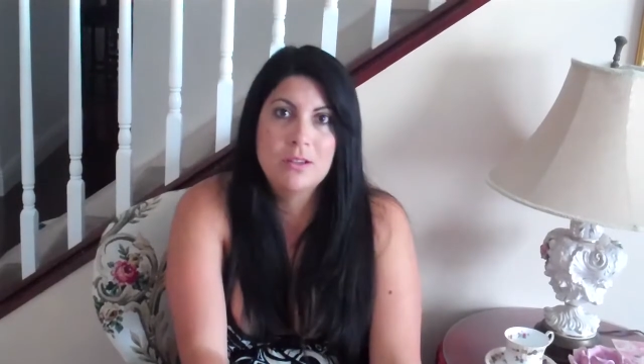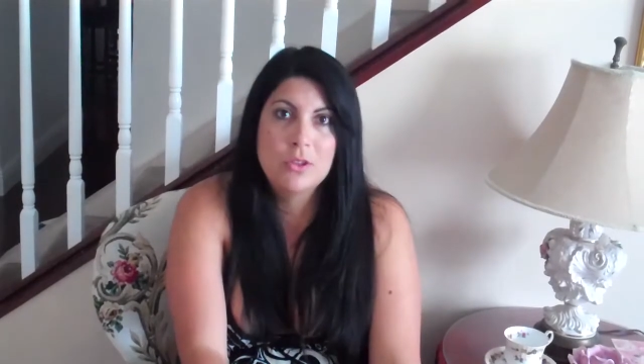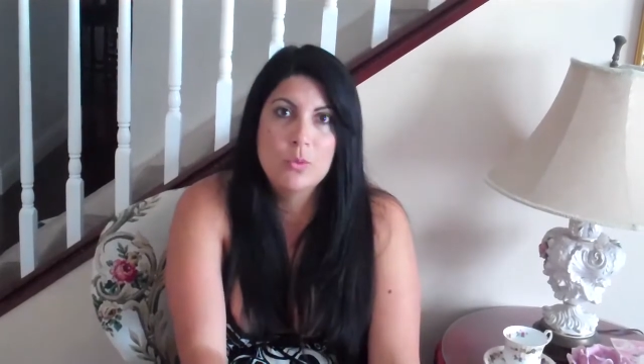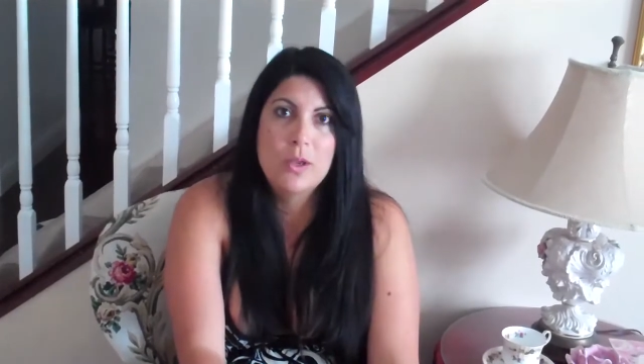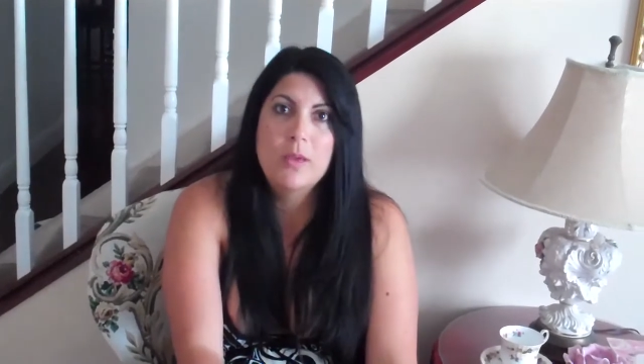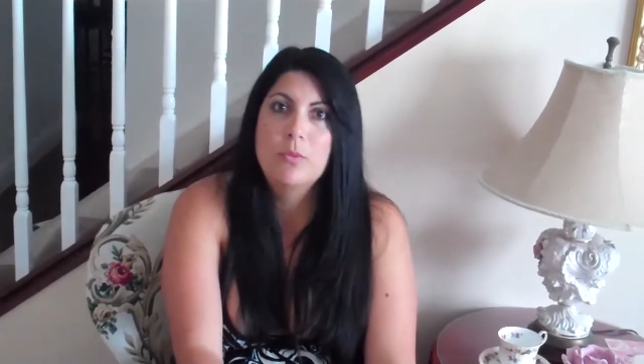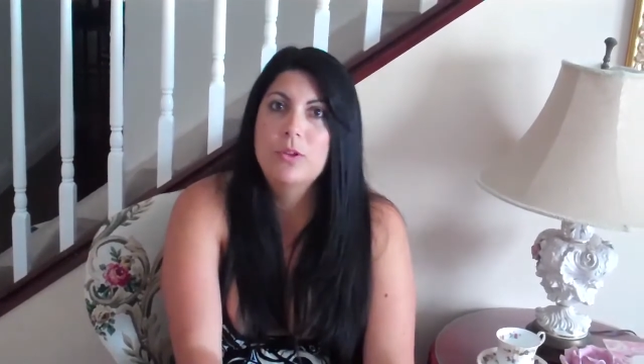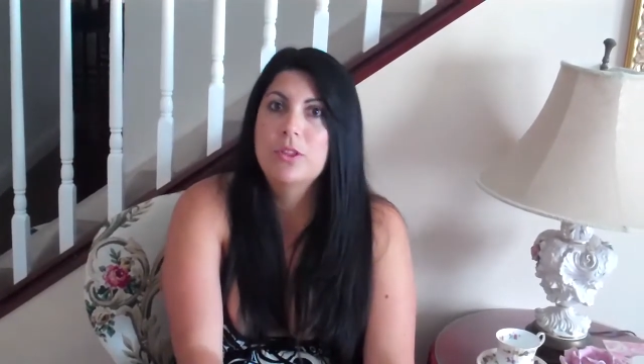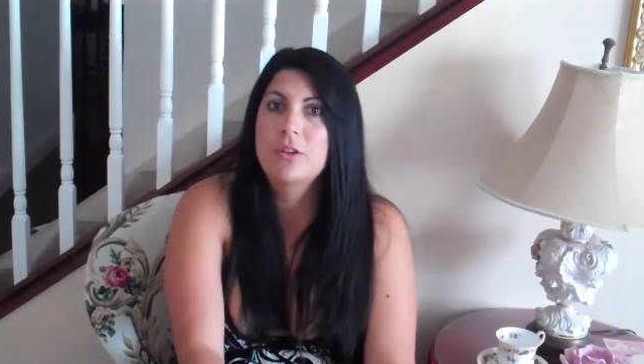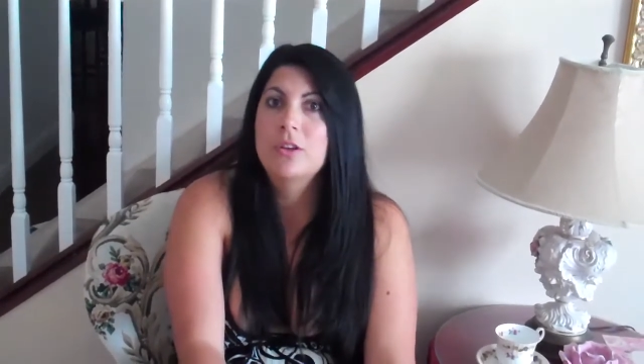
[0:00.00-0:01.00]
on the web,
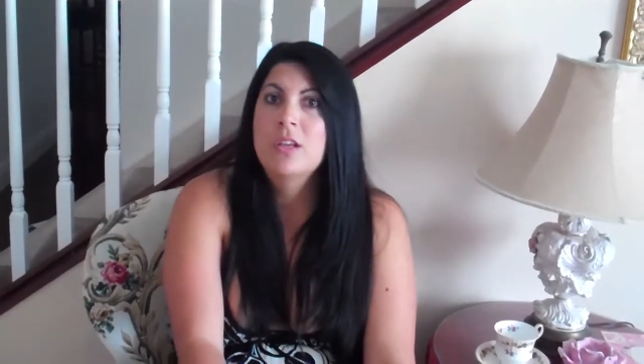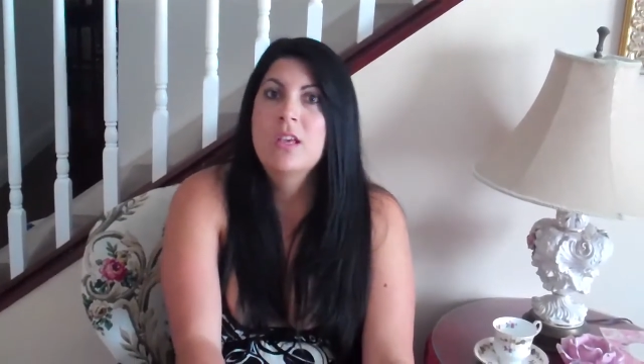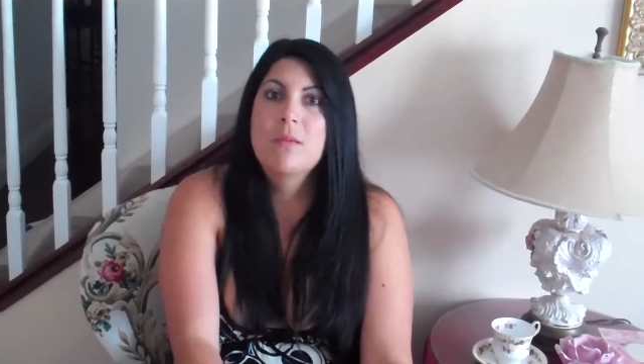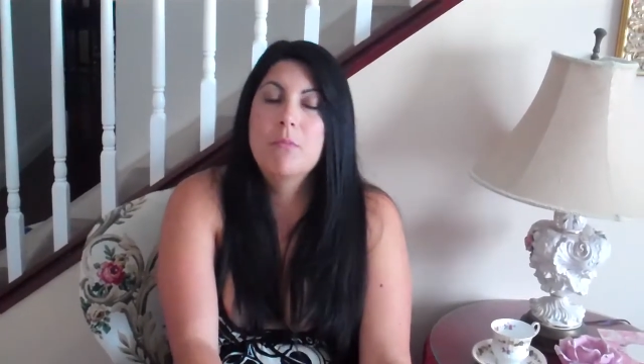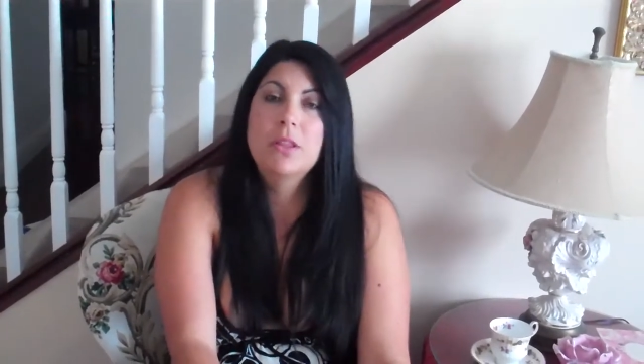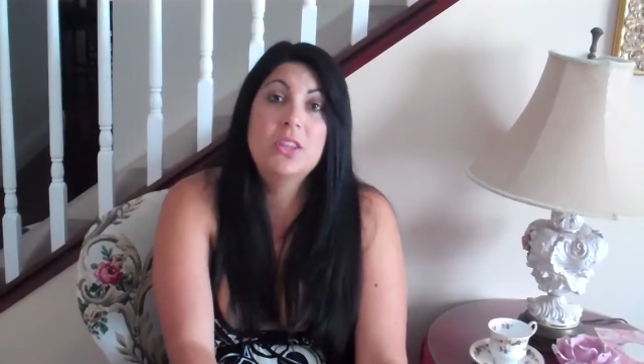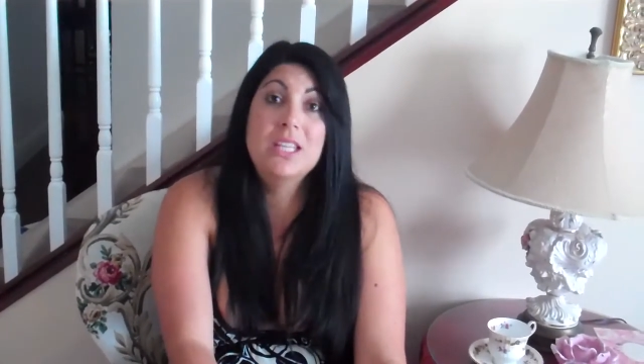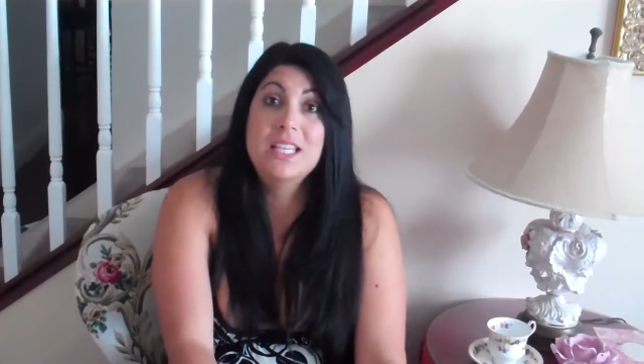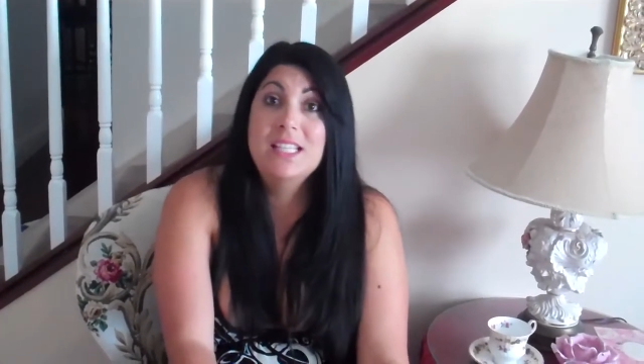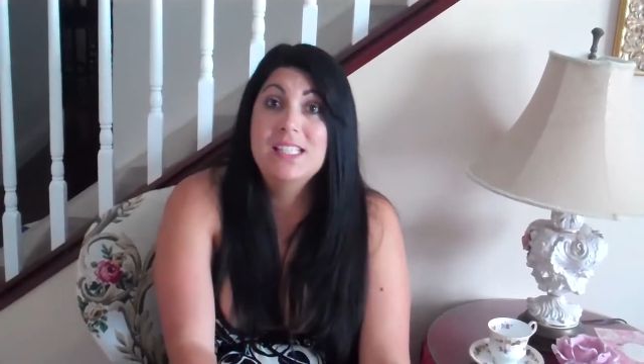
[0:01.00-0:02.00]
what their monthly
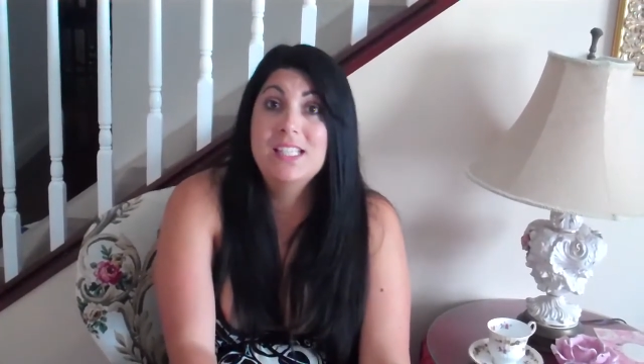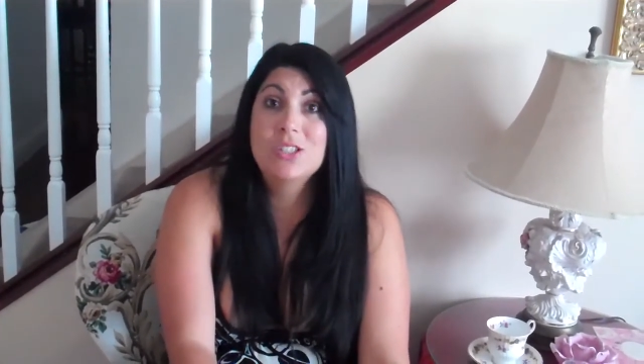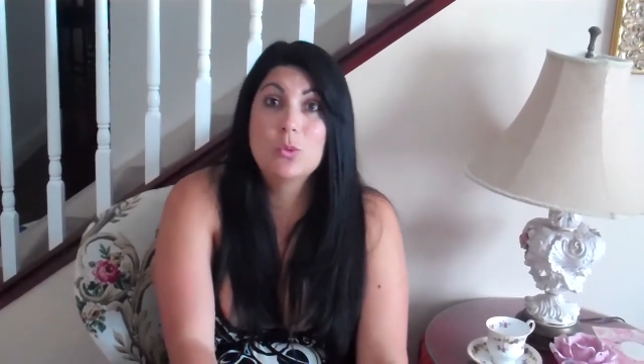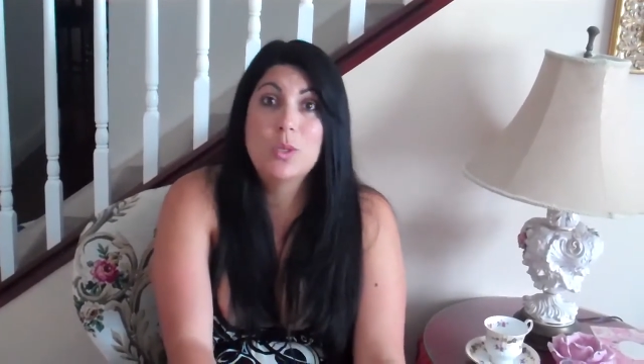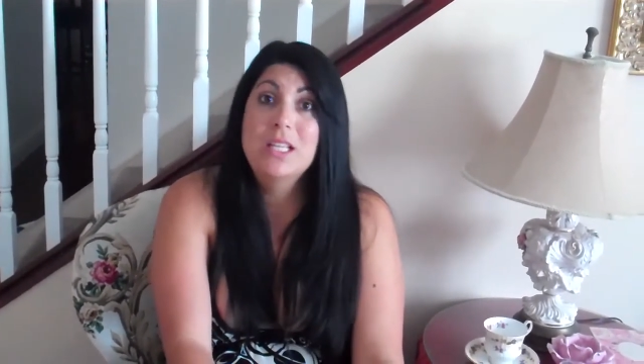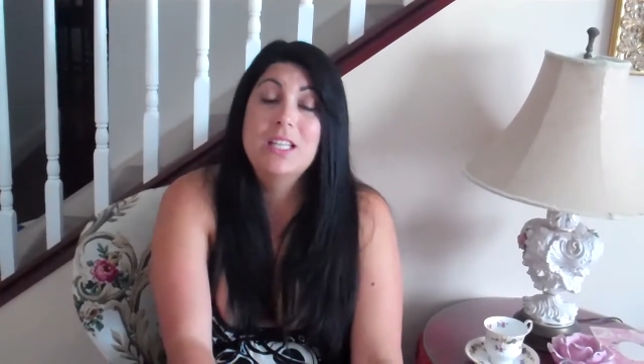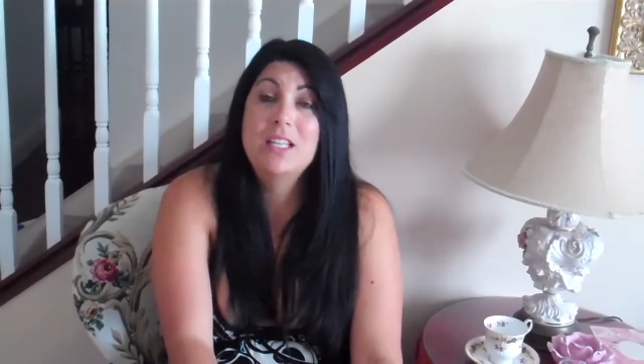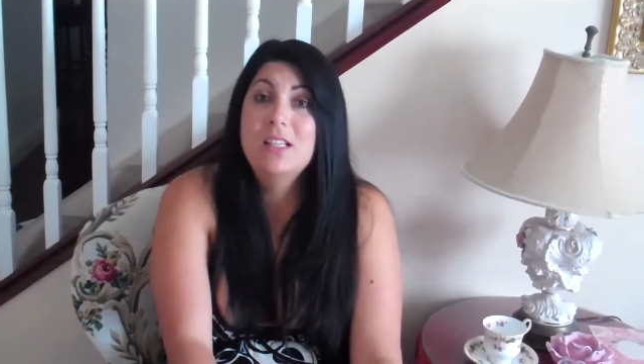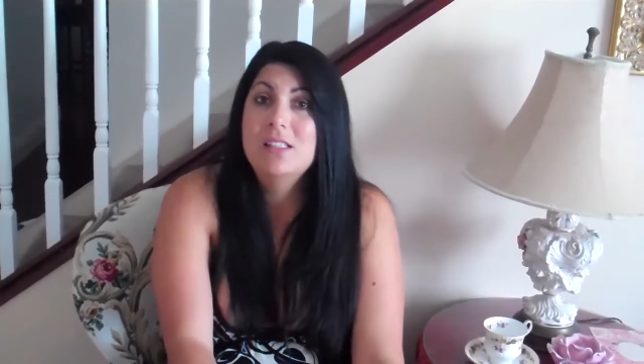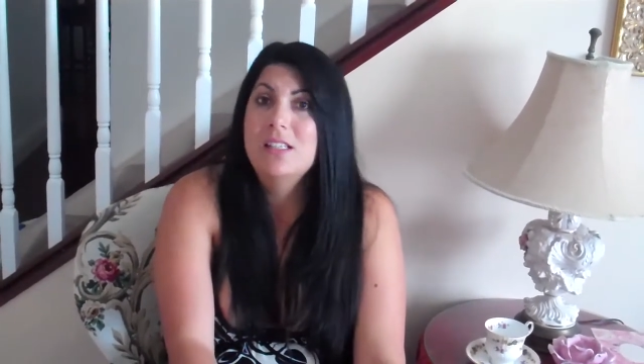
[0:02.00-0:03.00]
e-zine or weekly
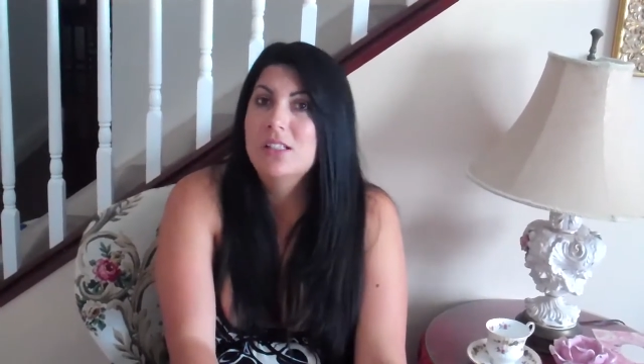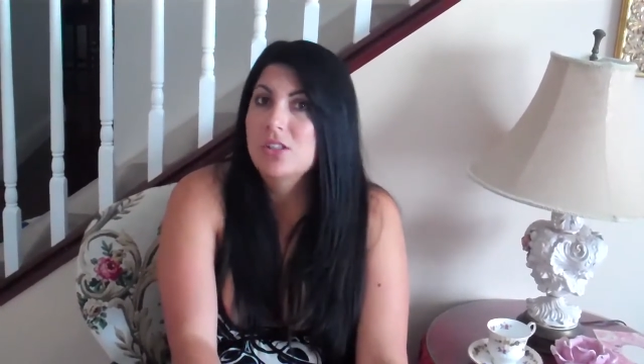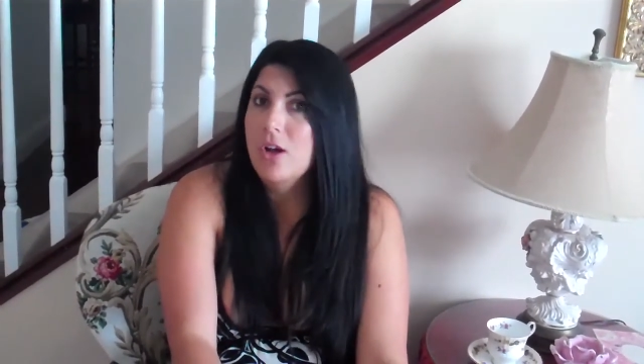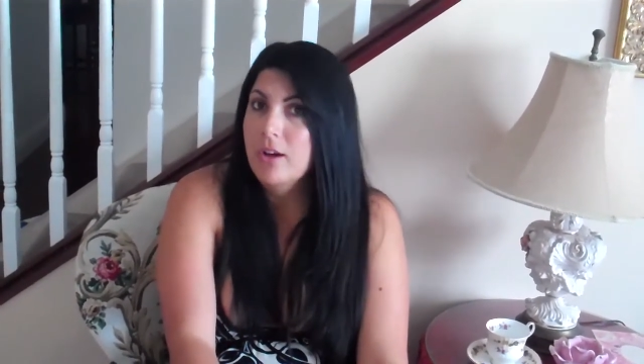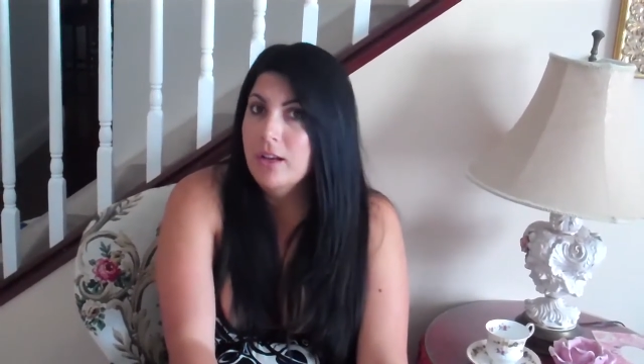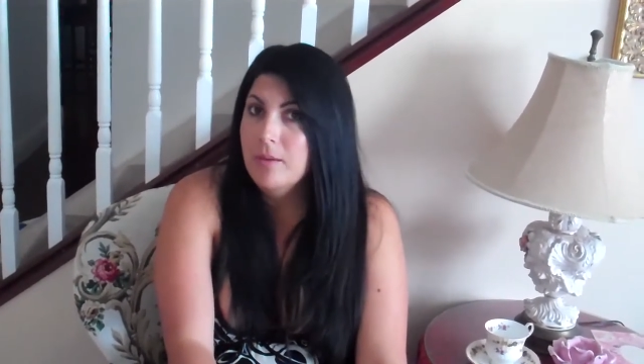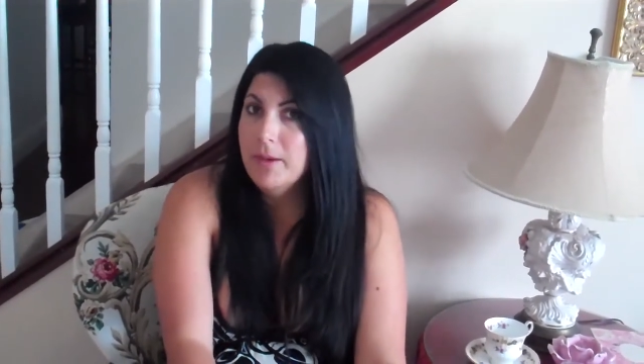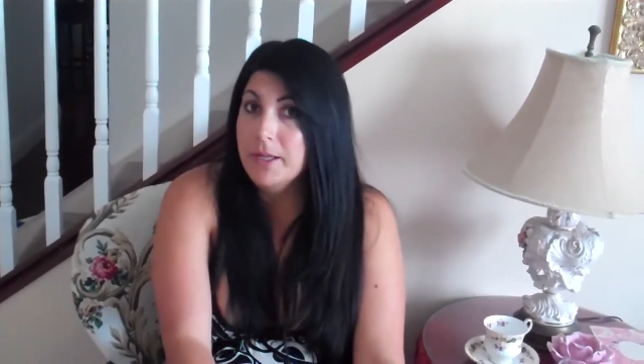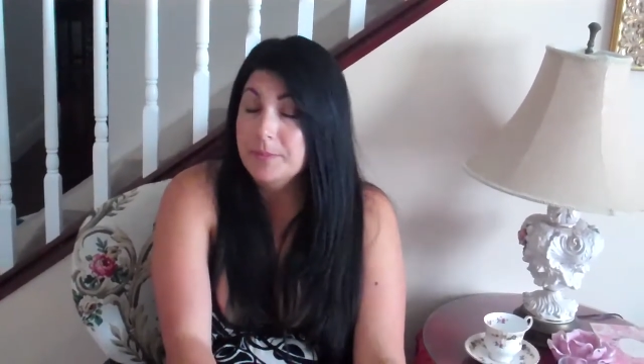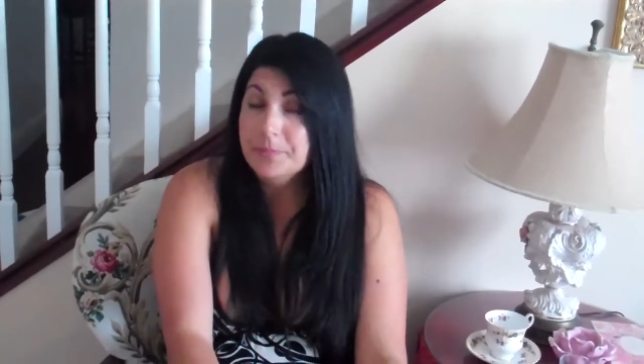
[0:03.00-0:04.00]
e-zine is talking
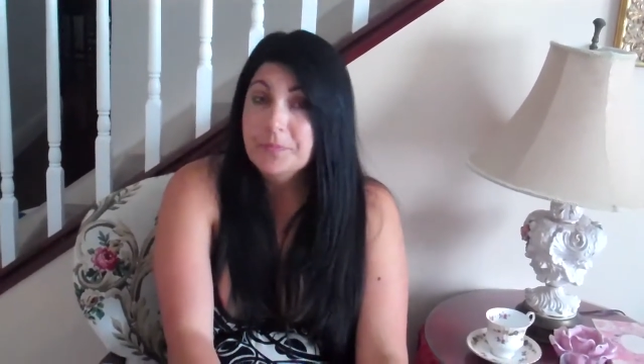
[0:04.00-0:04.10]
about.